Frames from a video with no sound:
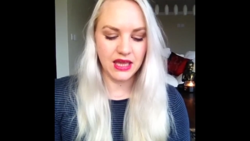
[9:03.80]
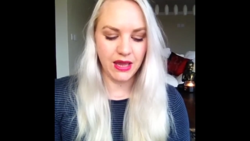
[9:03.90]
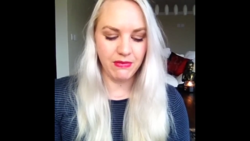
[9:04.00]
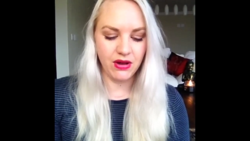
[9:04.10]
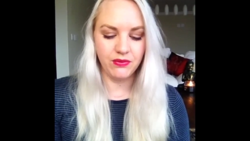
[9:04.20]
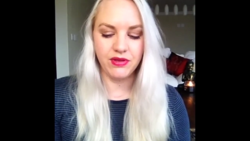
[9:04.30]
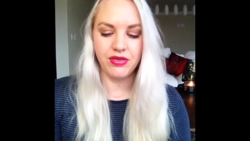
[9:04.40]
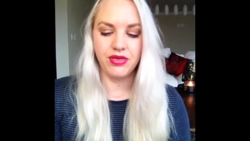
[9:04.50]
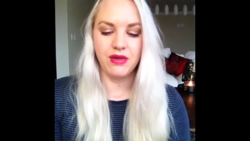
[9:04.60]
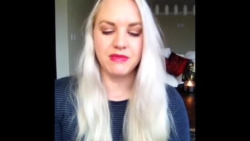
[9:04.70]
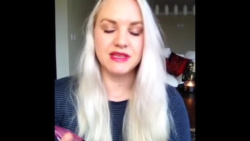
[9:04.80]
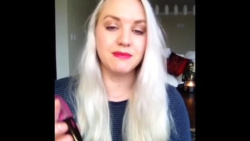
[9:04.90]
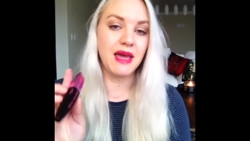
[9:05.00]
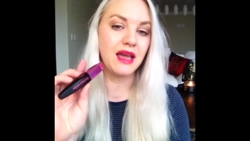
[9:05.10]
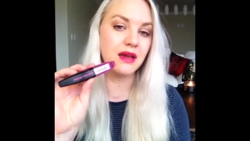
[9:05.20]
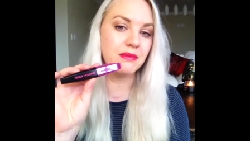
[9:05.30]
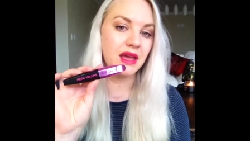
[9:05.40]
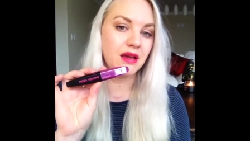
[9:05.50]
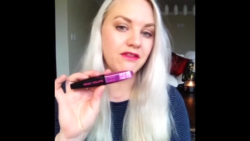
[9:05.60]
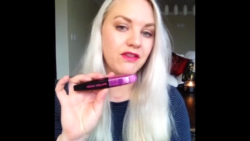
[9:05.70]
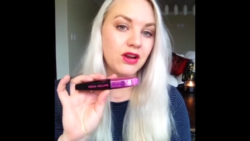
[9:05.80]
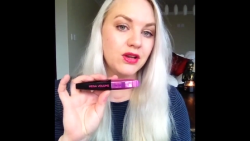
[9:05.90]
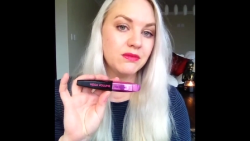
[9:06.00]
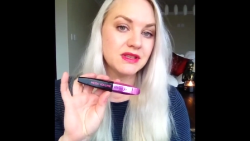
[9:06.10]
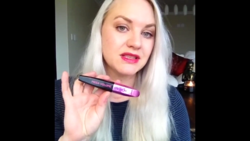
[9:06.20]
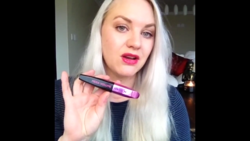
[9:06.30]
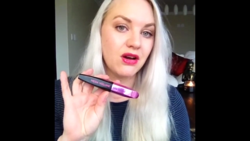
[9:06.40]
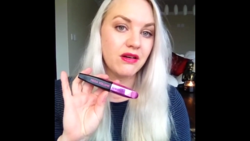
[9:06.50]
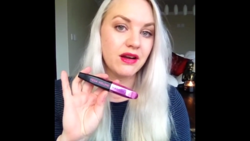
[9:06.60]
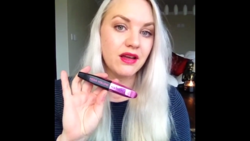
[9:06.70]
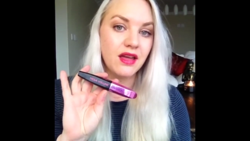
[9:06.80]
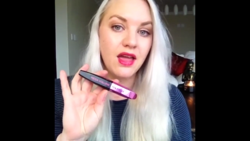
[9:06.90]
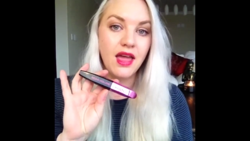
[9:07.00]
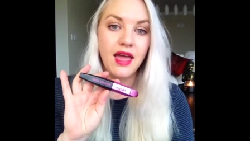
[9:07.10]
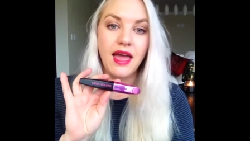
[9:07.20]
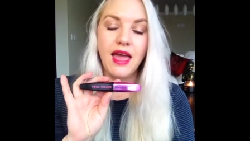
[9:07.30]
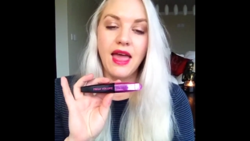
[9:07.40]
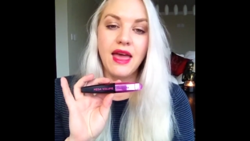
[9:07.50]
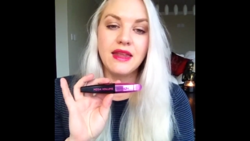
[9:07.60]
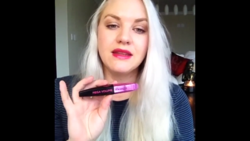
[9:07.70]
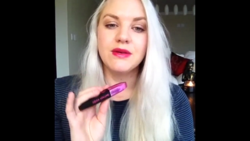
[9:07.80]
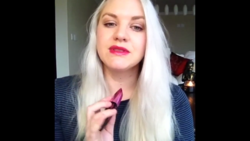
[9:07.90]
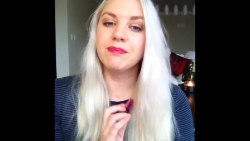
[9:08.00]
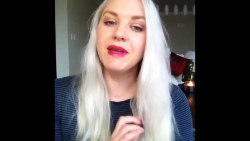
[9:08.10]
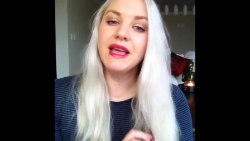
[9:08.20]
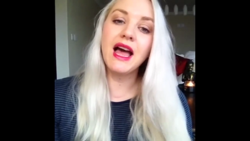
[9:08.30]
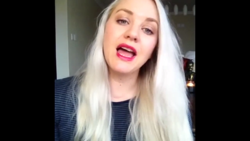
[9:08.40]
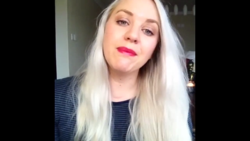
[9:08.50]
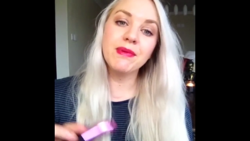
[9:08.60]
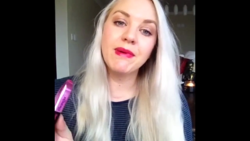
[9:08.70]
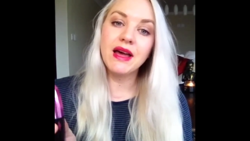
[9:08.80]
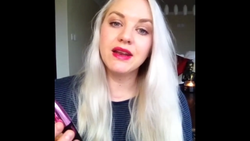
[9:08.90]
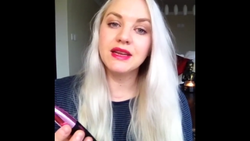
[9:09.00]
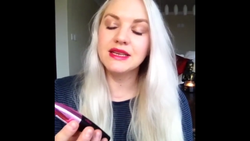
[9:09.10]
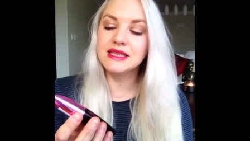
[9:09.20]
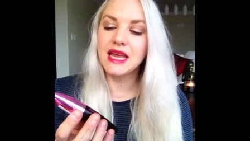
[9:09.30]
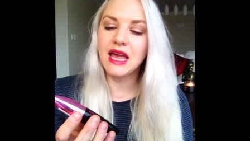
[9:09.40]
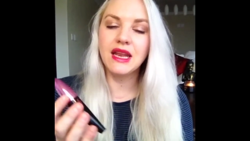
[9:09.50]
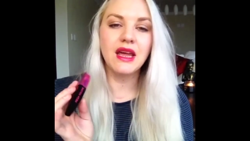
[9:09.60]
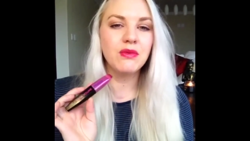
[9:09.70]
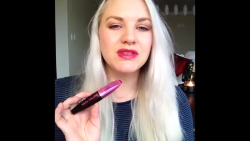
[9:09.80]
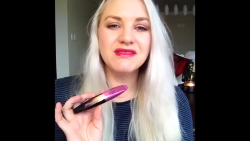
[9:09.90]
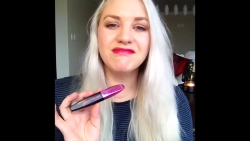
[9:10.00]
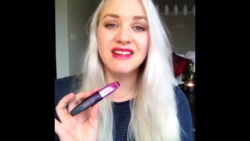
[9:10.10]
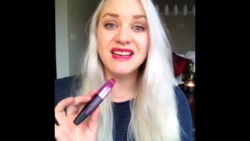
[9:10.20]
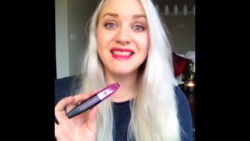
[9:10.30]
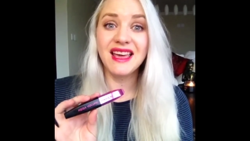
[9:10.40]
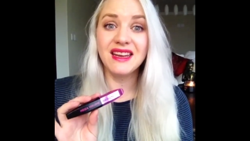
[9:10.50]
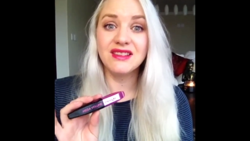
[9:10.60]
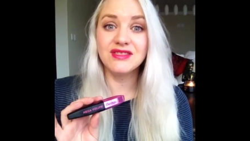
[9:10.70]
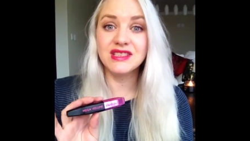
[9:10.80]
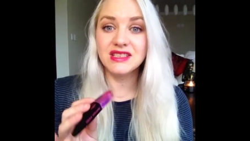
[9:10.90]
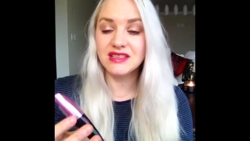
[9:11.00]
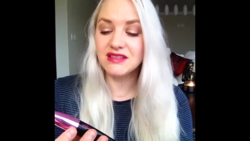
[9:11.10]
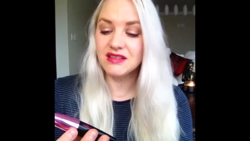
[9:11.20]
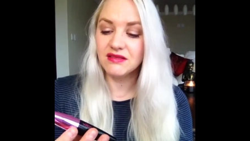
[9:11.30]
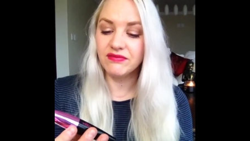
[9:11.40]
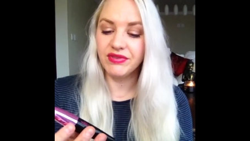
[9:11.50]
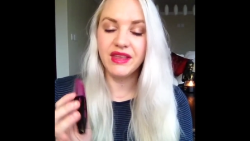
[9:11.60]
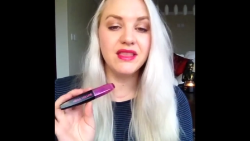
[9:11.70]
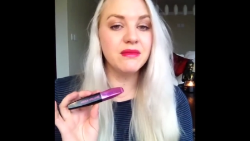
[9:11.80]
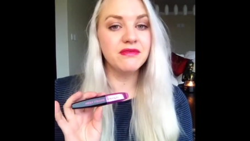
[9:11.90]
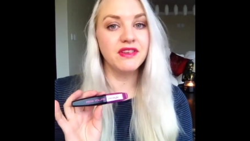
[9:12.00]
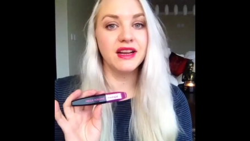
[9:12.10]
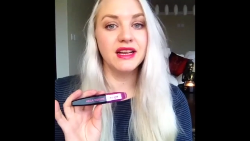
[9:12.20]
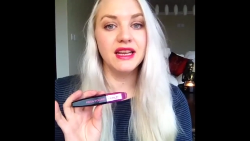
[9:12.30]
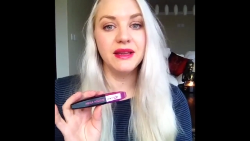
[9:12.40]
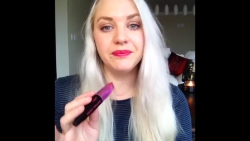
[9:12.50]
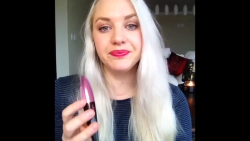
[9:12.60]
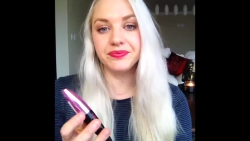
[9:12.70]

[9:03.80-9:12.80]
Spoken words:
came out with the Miss Manga Mega Volume mascara, and there was a big hype about it, and I wasn't really that interested in them, frankly.